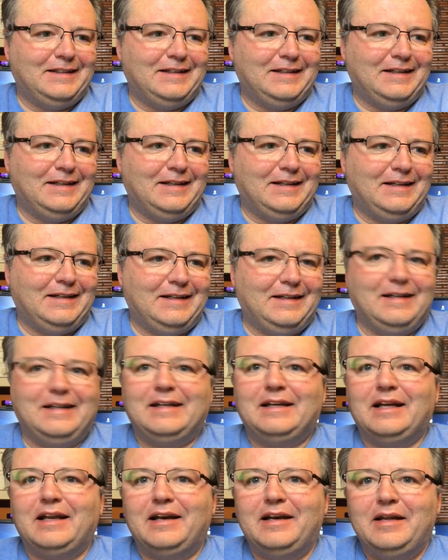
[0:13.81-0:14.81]

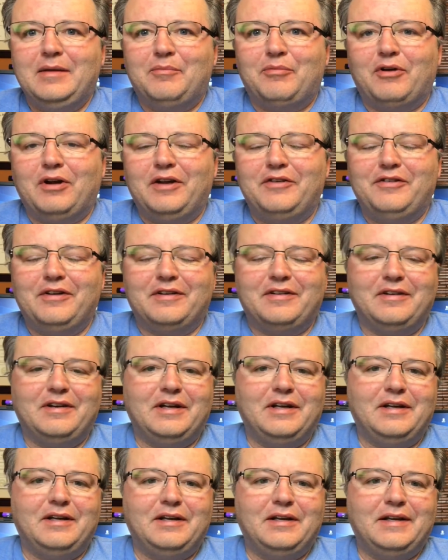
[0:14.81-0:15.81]
Got a neat project
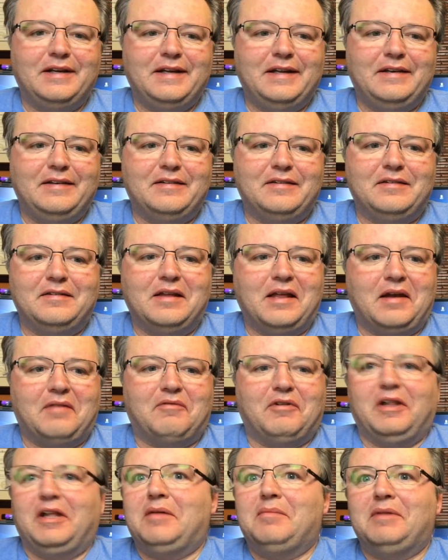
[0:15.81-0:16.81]
today. It's not
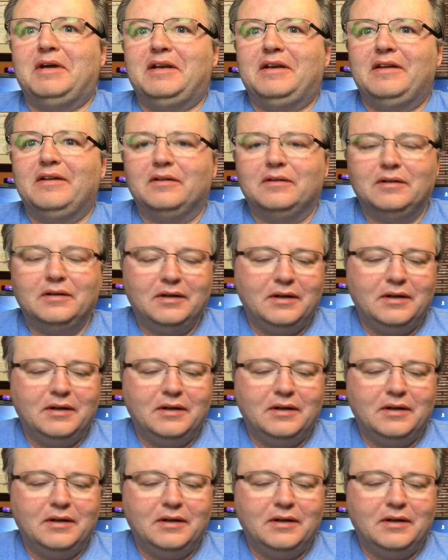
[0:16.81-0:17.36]
really a big deal.